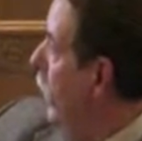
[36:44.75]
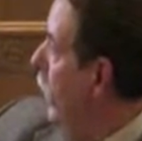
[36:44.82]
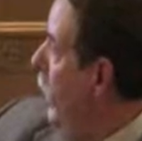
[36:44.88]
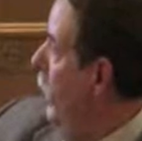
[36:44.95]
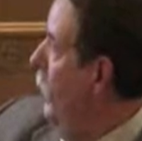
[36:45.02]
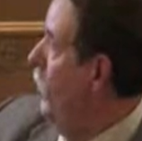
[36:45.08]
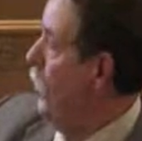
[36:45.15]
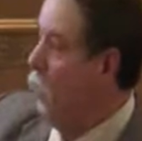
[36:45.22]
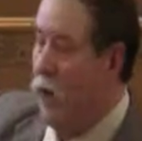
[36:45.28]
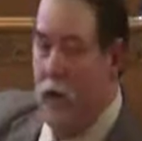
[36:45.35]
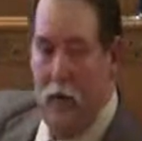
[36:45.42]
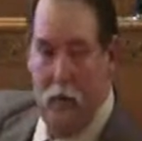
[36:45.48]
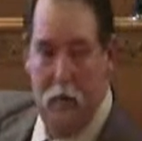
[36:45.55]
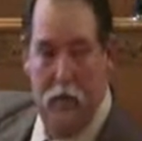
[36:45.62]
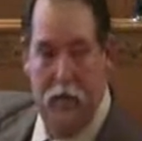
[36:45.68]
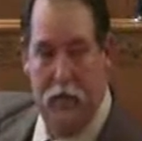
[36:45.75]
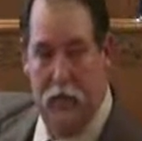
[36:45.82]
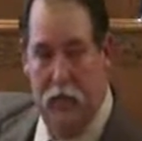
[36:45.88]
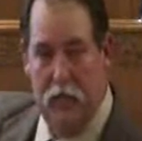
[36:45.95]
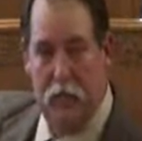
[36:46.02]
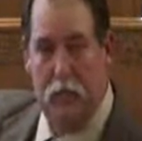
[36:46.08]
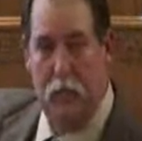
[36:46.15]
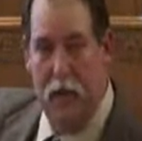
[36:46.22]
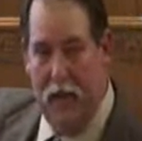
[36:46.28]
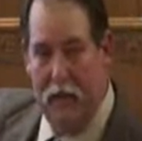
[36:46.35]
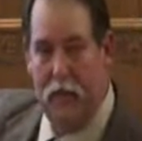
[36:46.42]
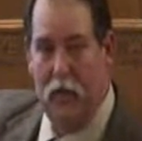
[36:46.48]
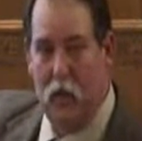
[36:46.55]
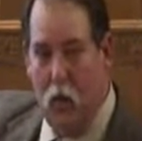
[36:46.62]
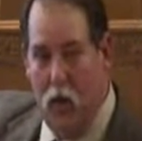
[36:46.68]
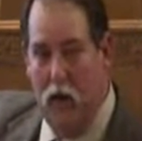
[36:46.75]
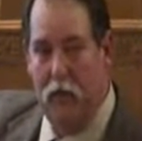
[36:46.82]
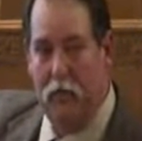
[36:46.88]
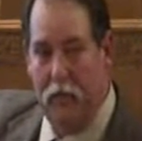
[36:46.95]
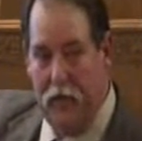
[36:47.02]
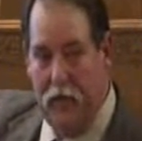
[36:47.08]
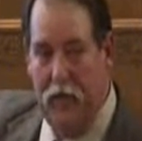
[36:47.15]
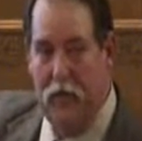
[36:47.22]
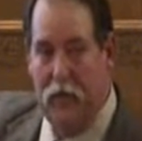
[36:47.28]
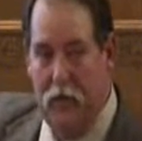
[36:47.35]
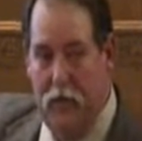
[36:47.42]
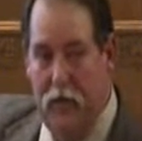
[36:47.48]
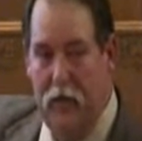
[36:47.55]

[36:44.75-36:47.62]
indirect relationship. She's met the qualification